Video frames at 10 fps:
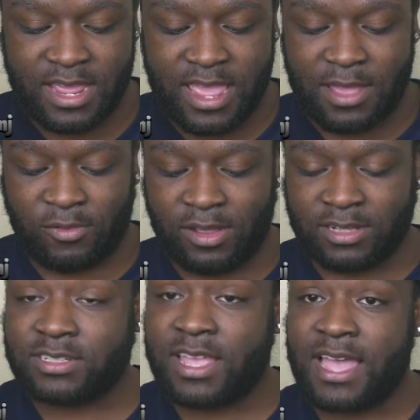and we
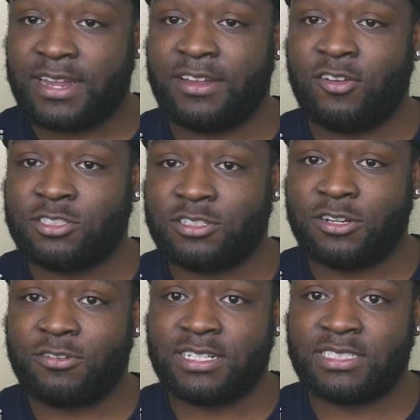also had an ultra
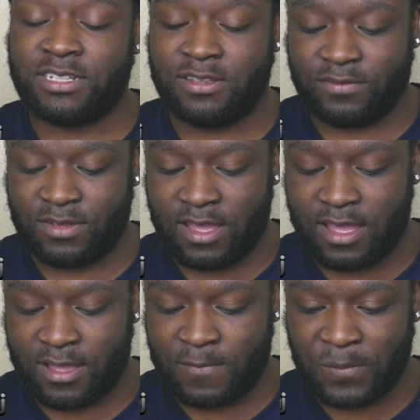aggressive
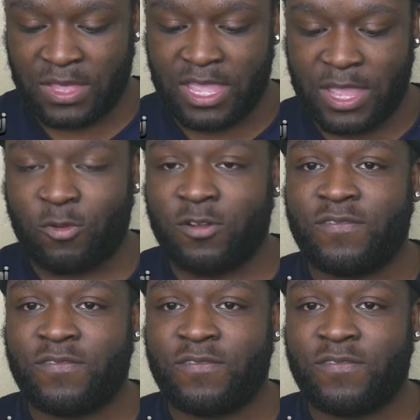M1